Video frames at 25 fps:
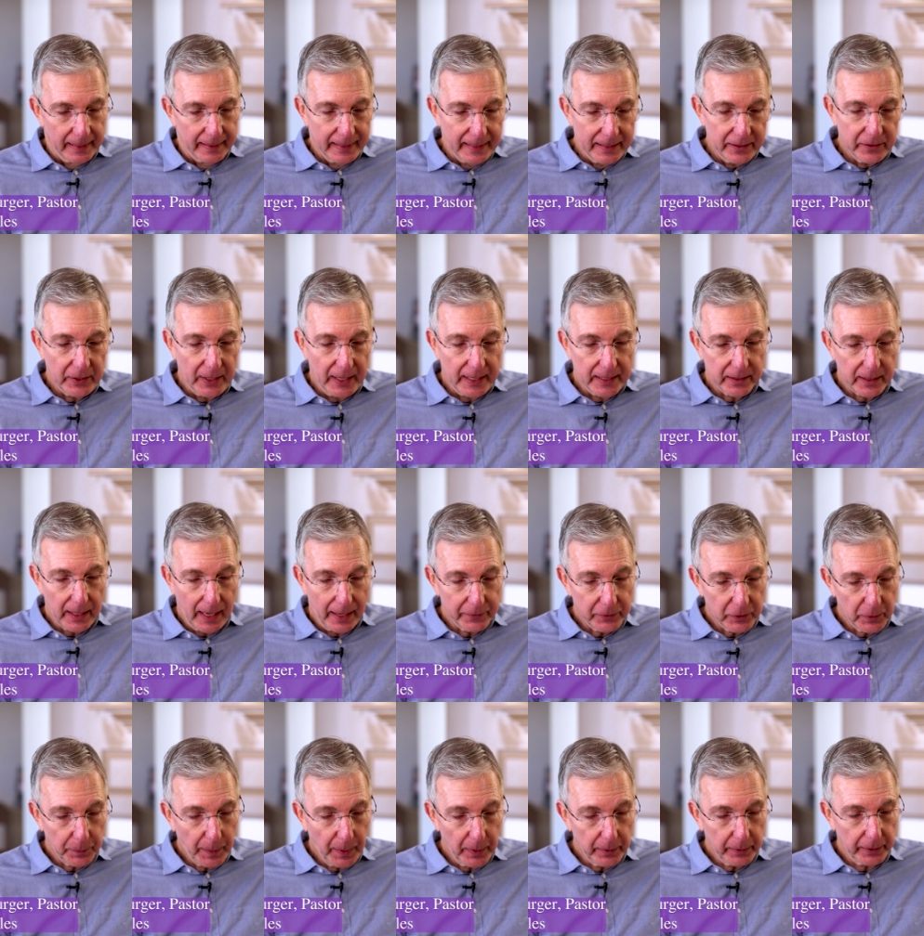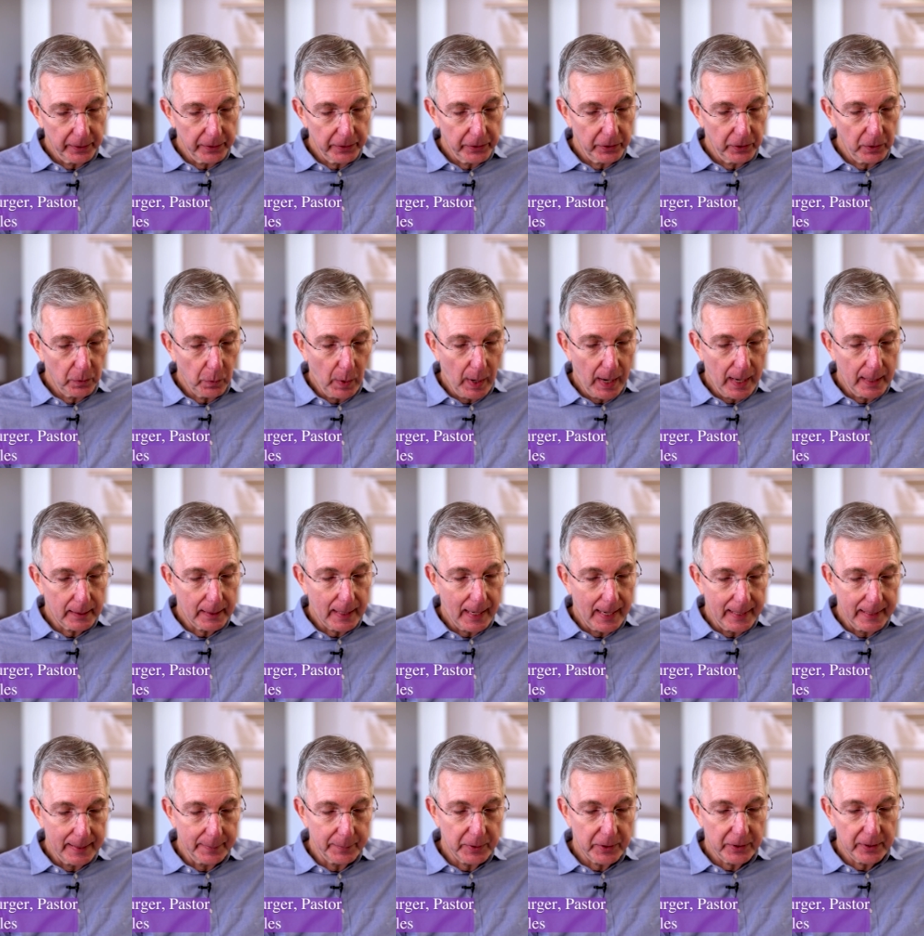These things I've spoken to you while
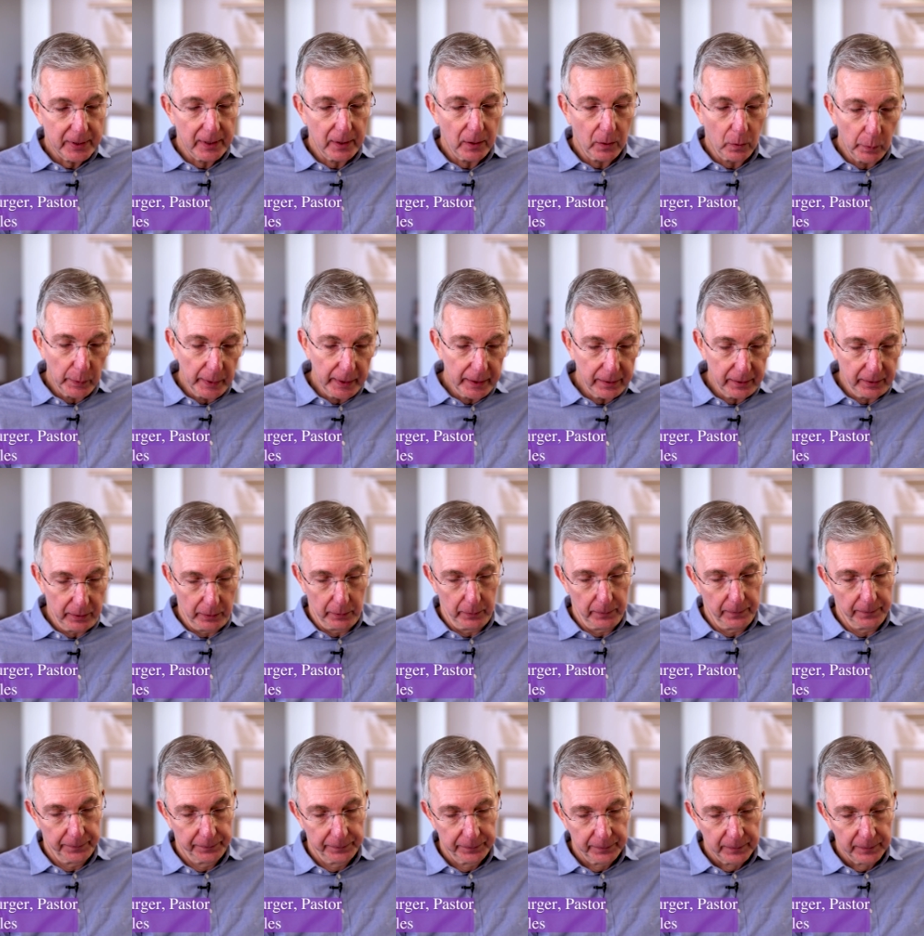I am still with you.